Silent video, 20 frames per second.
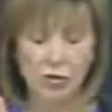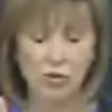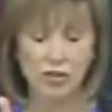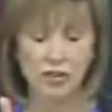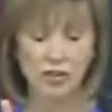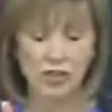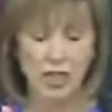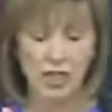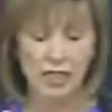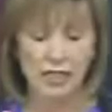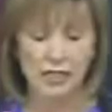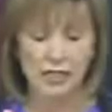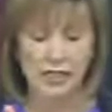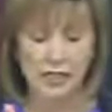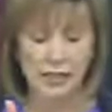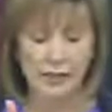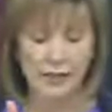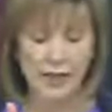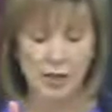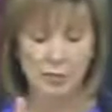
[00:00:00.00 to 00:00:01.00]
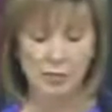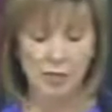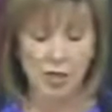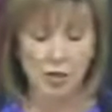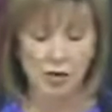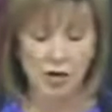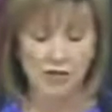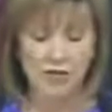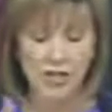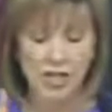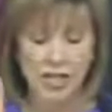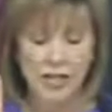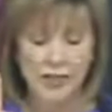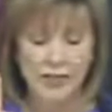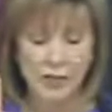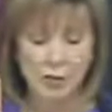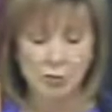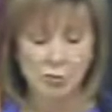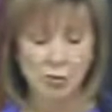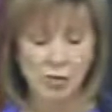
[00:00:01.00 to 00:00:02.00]
line in that paragraph.
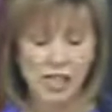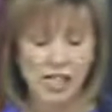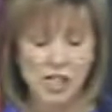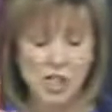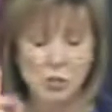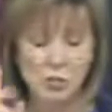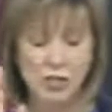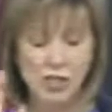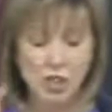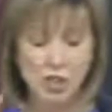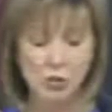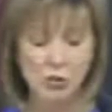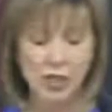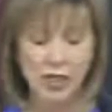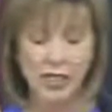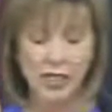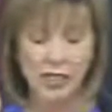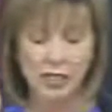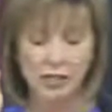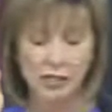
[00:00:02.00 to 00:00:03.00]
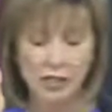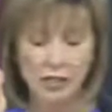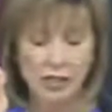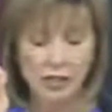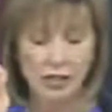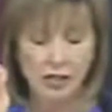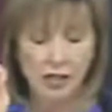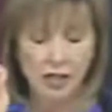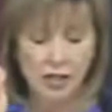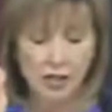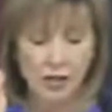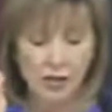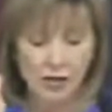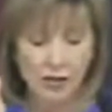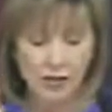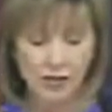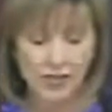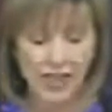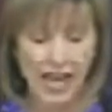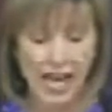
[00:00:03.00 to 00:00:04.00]
The bridge between
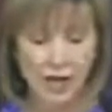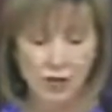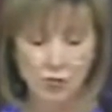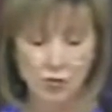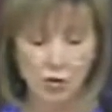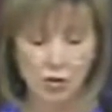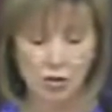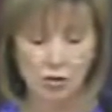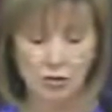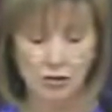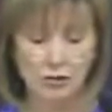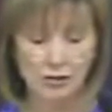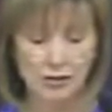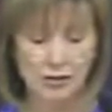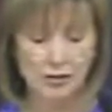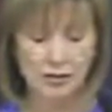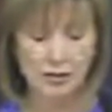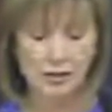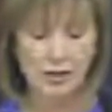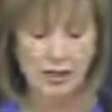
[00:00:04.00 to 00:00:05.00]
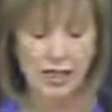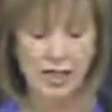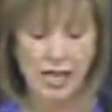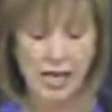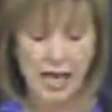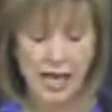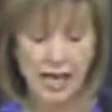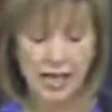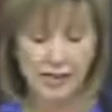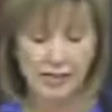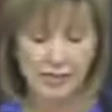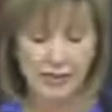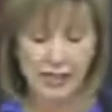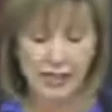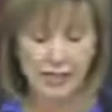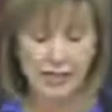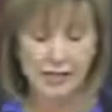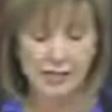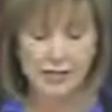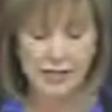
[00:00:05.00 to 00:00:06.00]
that world and
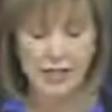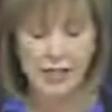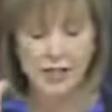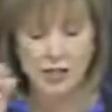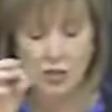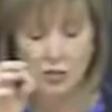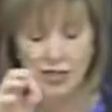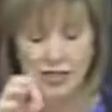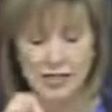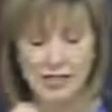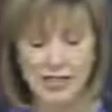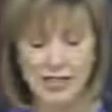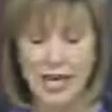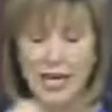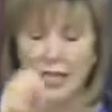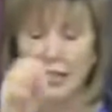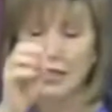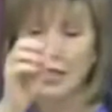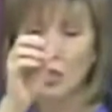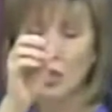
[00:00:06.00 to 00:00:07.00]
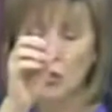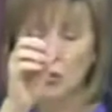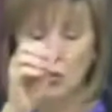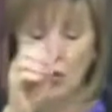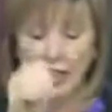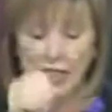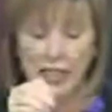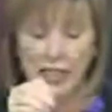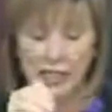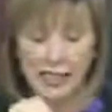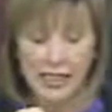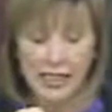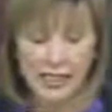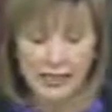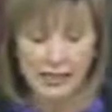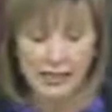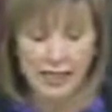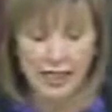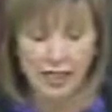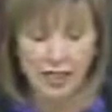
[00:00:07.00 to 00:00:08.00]
this. So it's saying we can
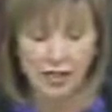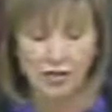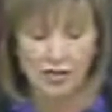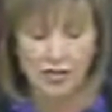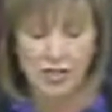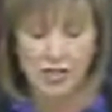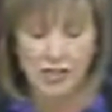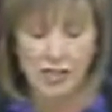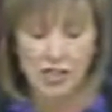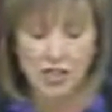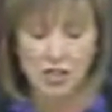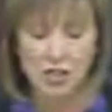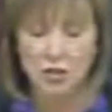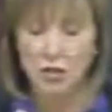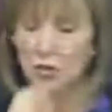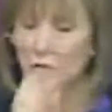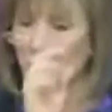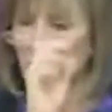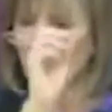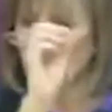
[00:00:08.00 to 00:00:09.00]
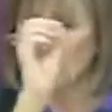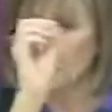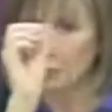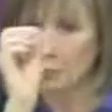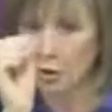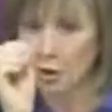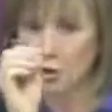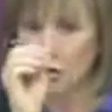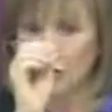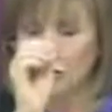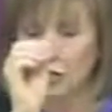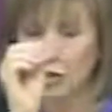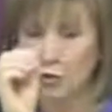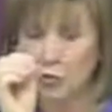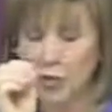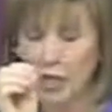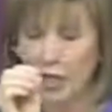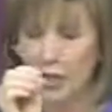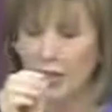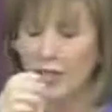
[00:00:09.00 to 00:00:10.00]
get there to this beautiful
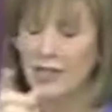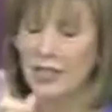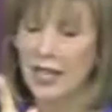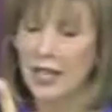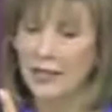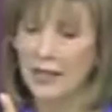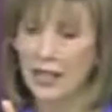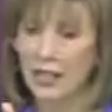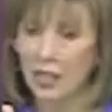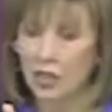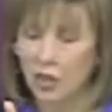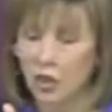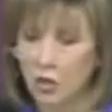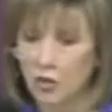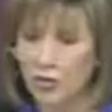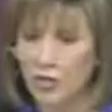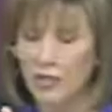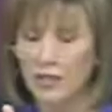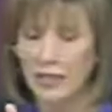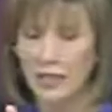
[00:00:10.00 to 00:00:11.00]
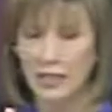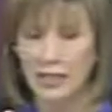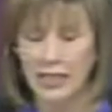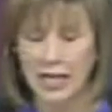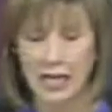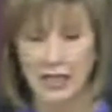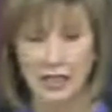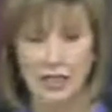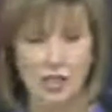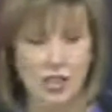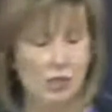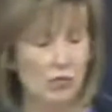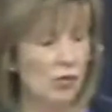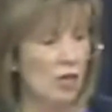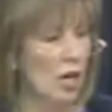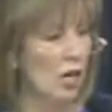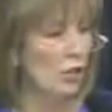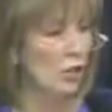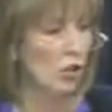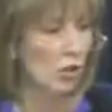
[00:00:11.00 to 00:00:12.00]
awareness. And then it uses the analogy. We're
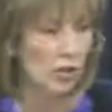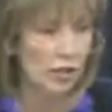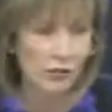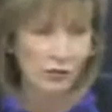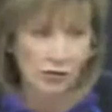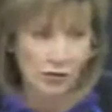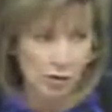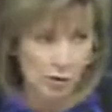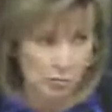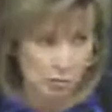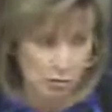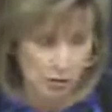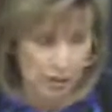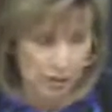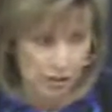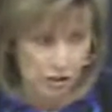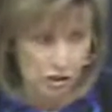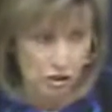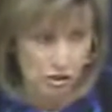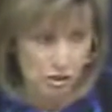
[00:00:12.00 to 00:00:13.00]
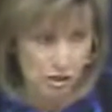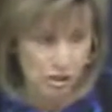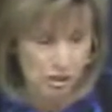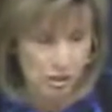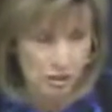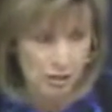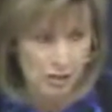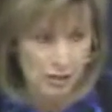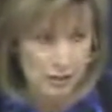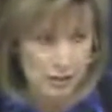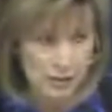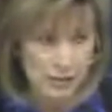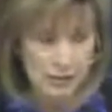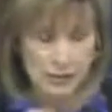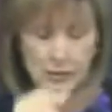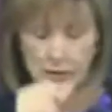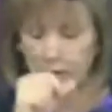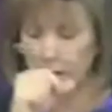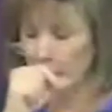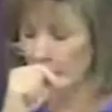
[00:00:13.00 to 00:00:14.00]
not looking for a bridge
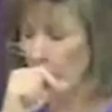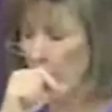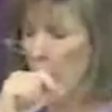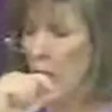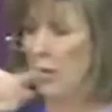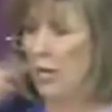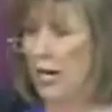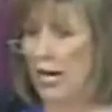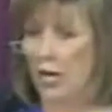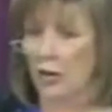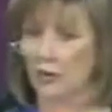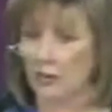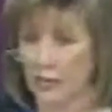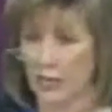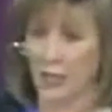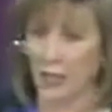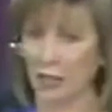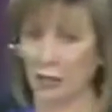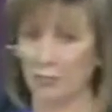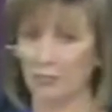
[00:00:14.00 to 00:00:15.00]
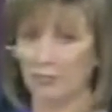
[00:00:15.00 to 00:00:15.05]
out there.